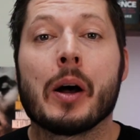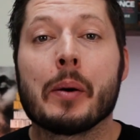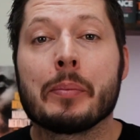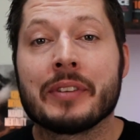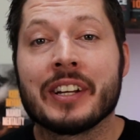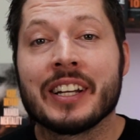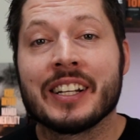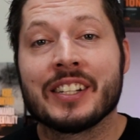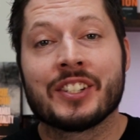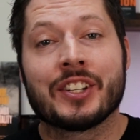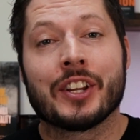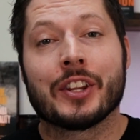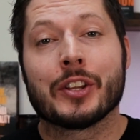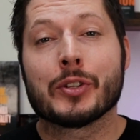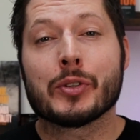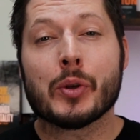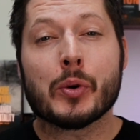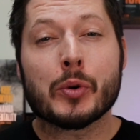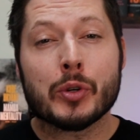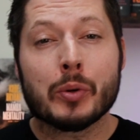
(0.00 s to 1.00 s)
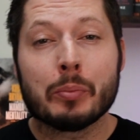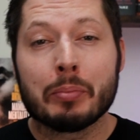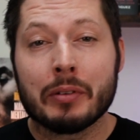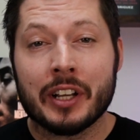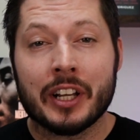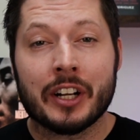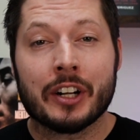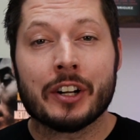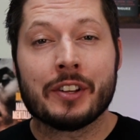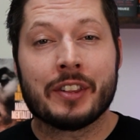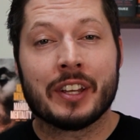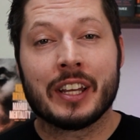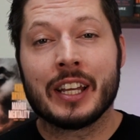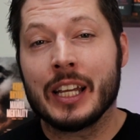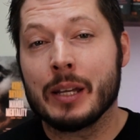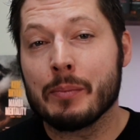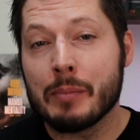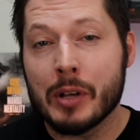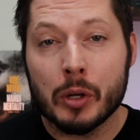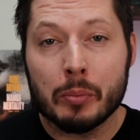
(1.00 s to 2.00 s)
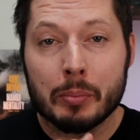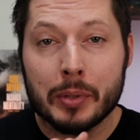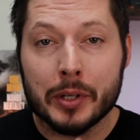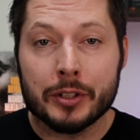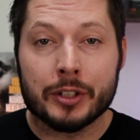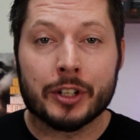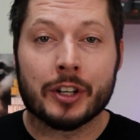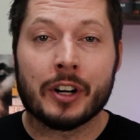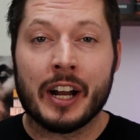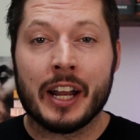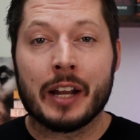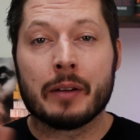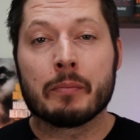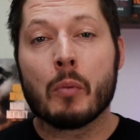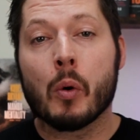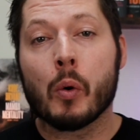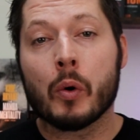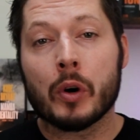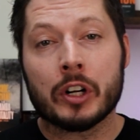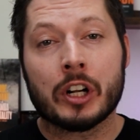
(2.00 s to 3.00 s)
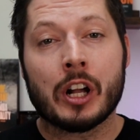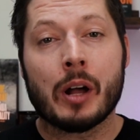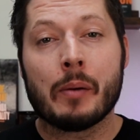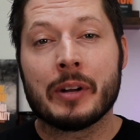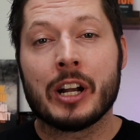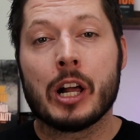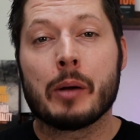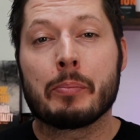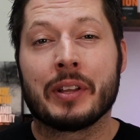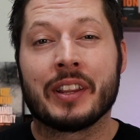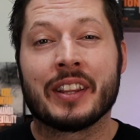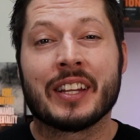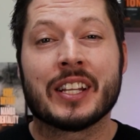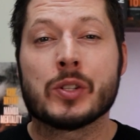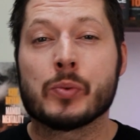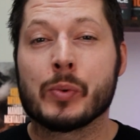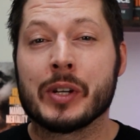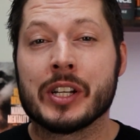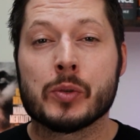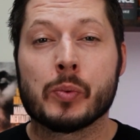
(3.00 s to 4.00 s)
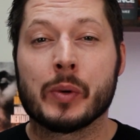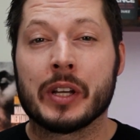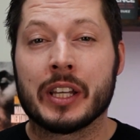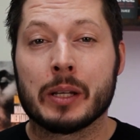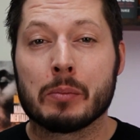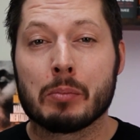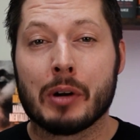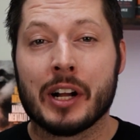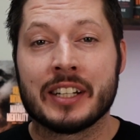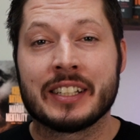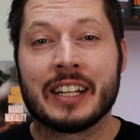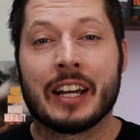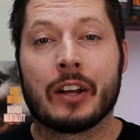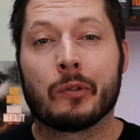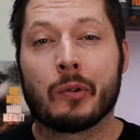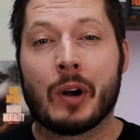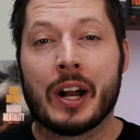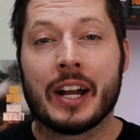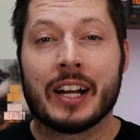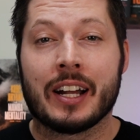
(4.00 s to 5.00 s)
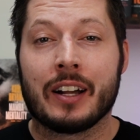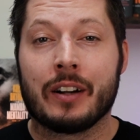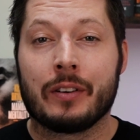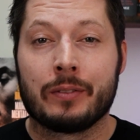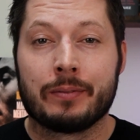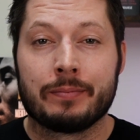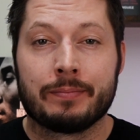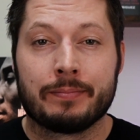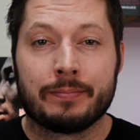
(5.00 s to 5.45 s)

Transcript: updates to the social planner, the email builder, and more coming up in this week's weekly breakdown right now.